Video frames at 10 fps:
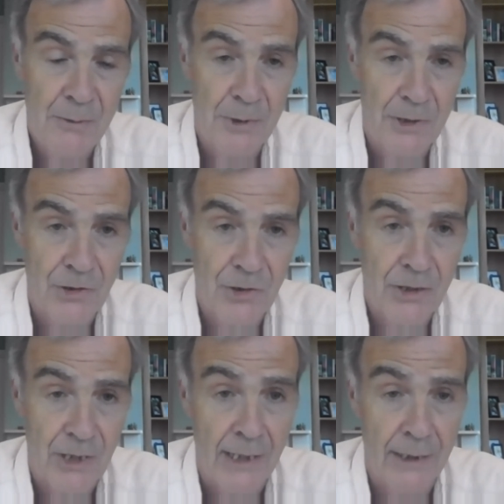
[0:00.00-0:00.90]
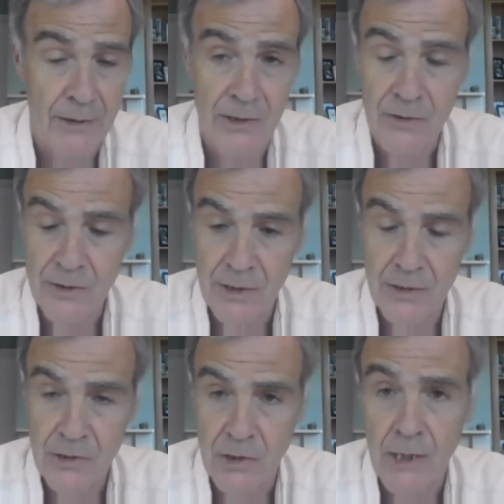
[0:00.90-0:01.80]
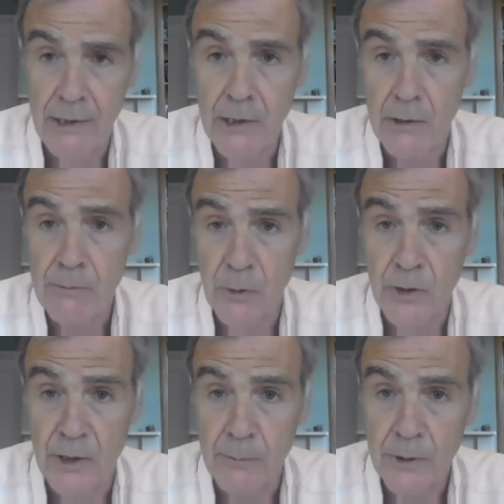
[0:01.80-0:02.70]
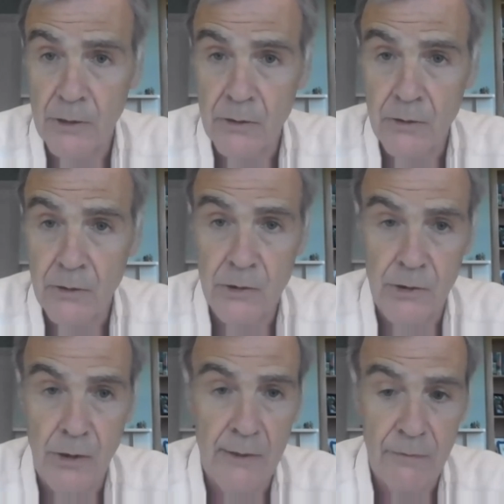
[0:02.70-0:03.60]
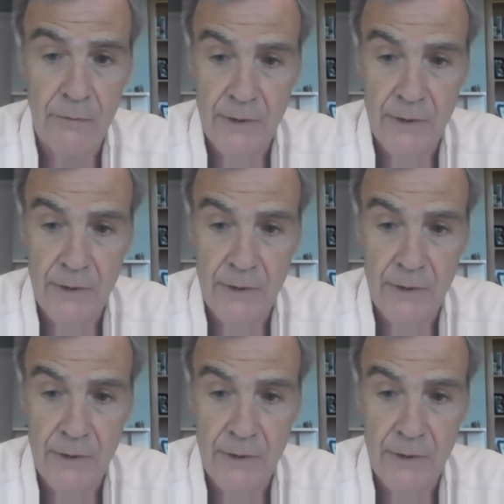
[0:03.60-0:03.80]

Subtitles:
which again is slightly ironic because I've